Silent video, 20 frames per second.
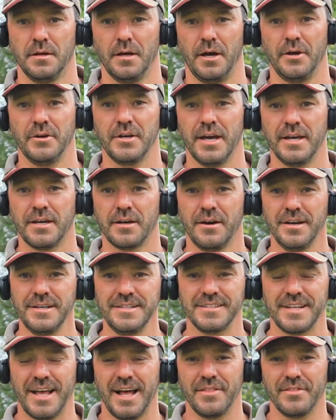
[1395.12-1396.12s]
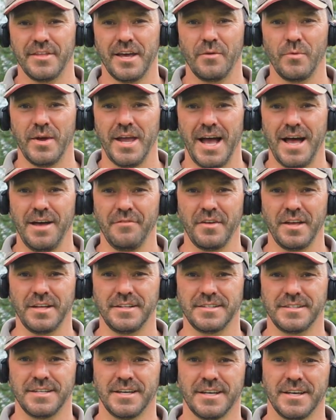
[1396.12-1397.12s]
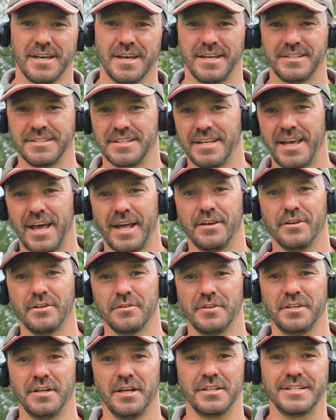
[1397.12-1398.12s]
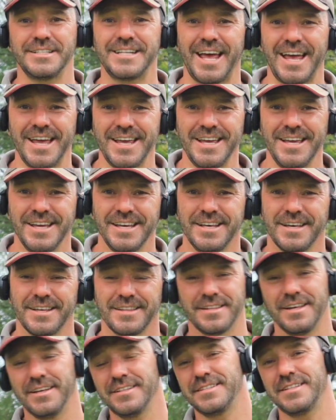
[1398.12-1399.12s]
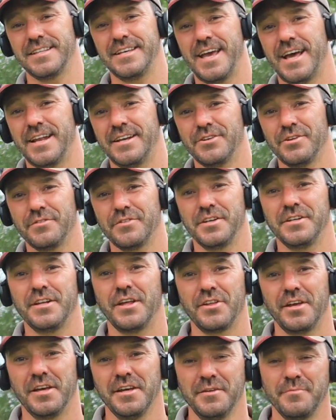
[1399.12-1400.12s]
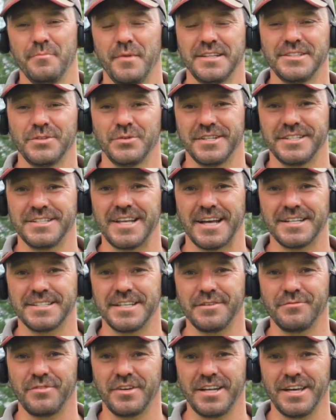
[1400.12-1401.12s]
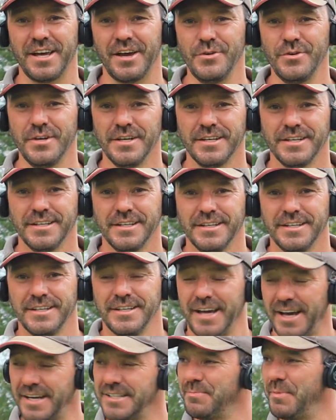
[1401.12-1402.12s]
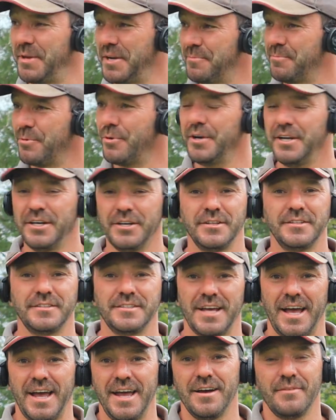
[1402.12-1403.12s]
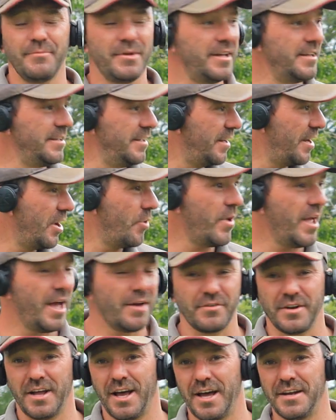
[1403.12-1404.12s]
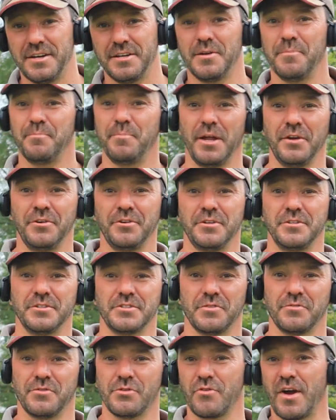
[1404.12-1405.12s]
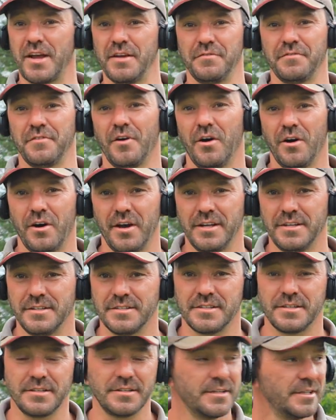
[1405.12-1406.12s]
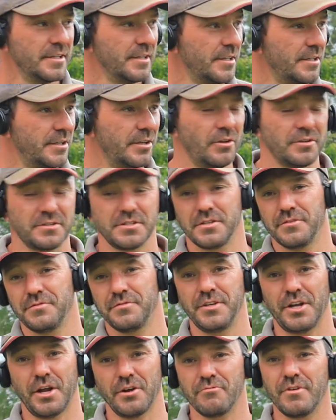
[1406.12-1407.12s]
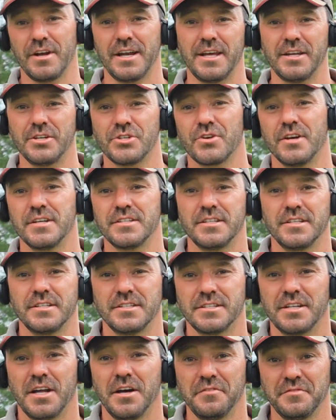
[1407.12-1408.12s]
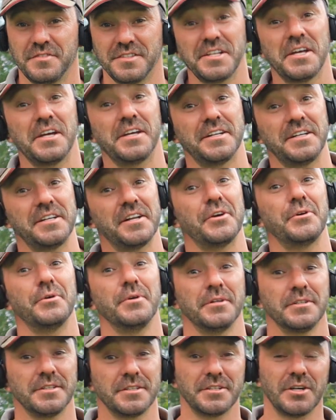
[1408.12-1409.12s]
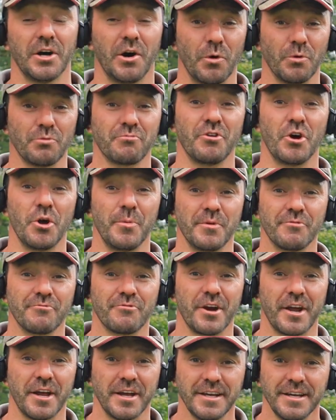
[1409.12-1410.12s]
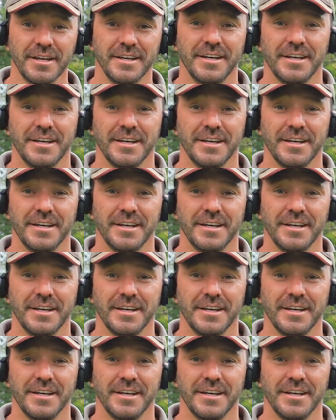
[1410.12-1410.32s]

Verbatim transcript: Okay, guys, and there we have it. It's the end of another day, thus the end of another metal detecting video. It's been a pretty good day. I mean, you know, we haven't had an abundance of great finds and lots of, you know, really interesting stuff. Certainly no gold Roman ring.